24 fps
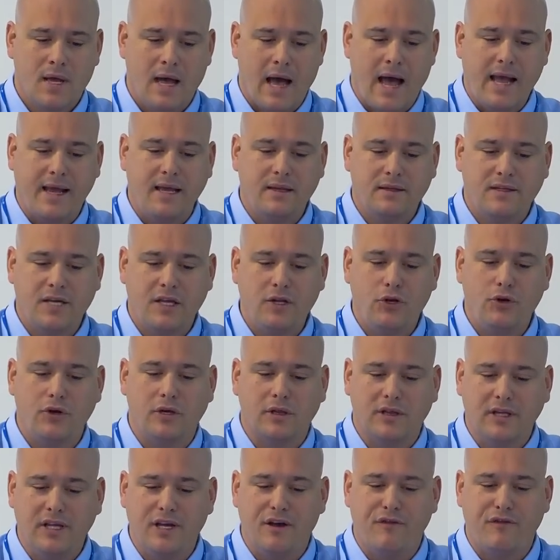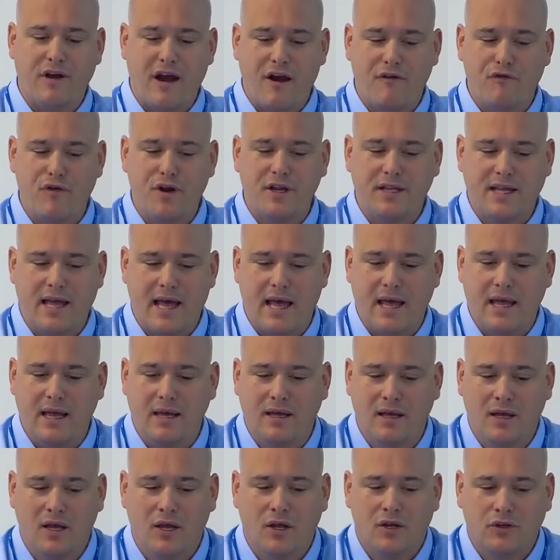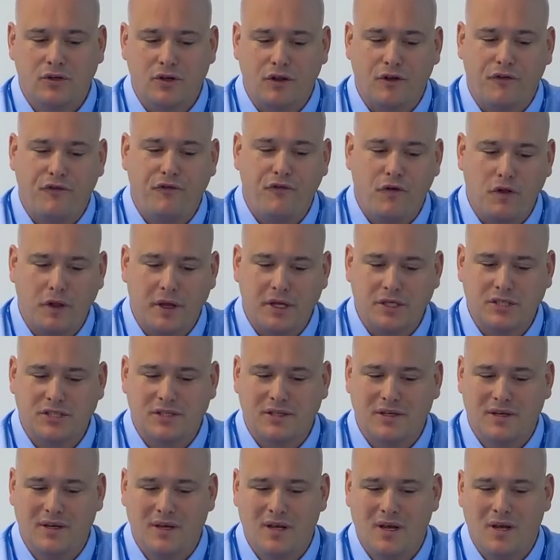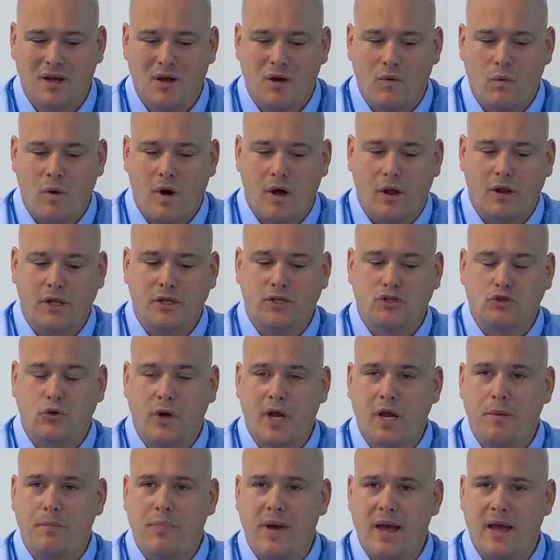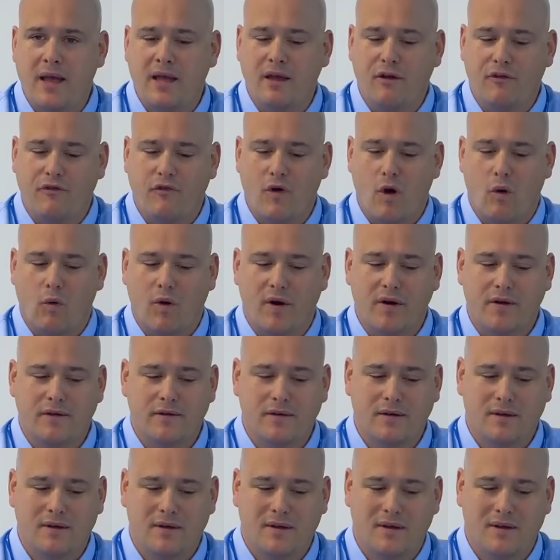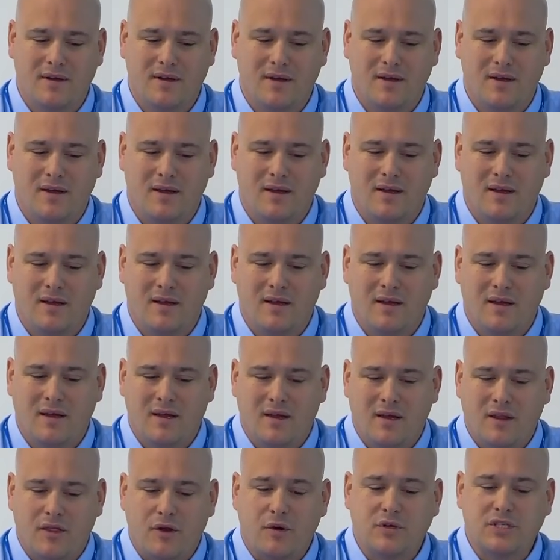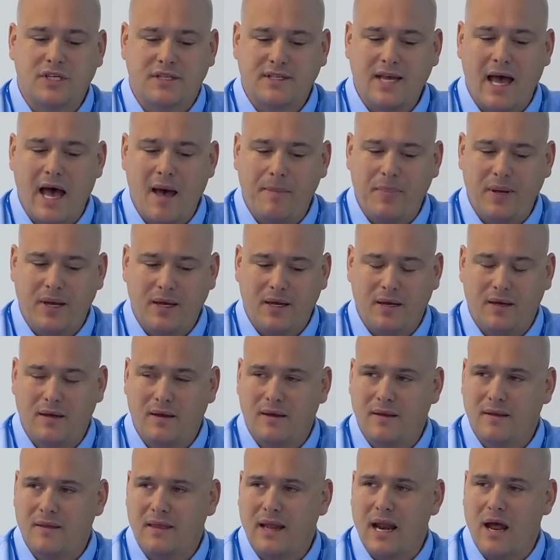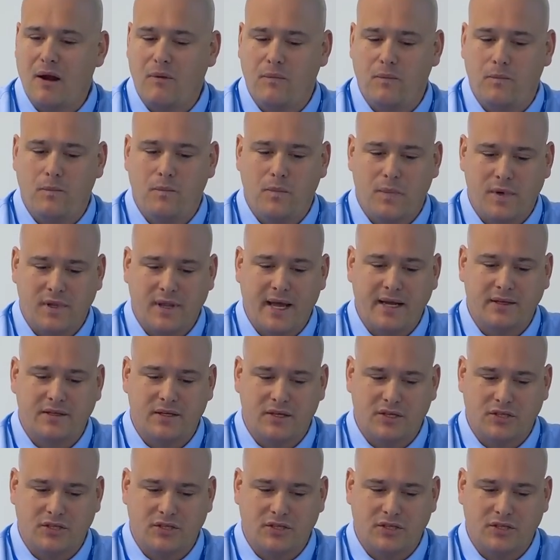I continue to live every day to the fullest while enjoying paying it forward. There is a topic that I would like to